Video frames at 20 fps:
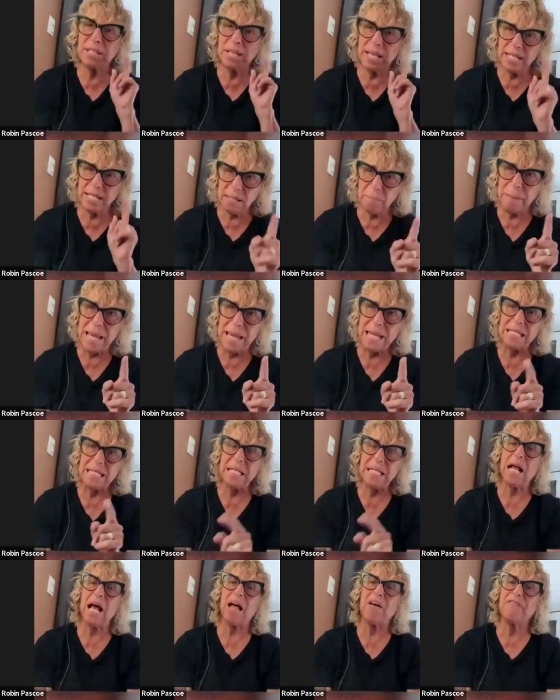
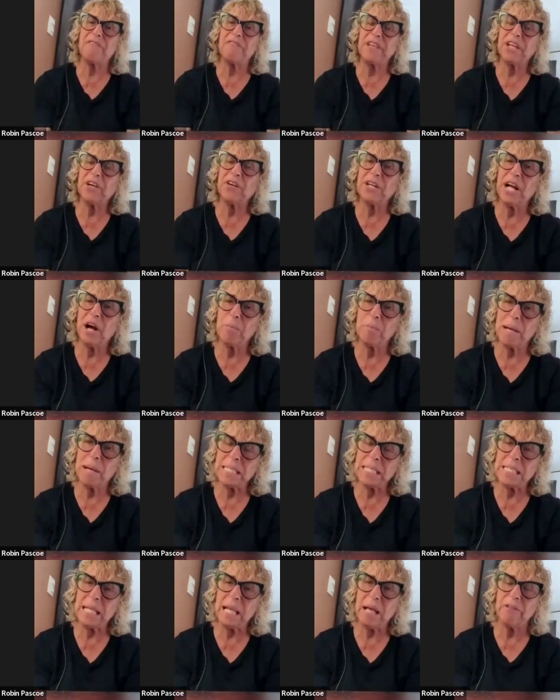independent. I'll figure it out
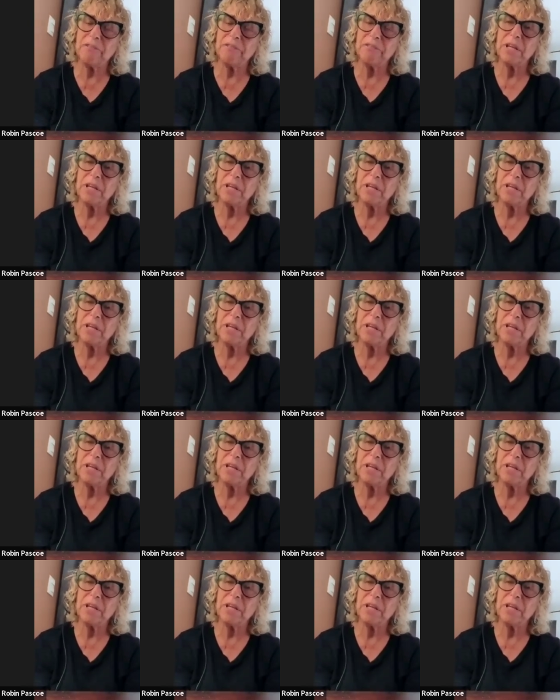myself.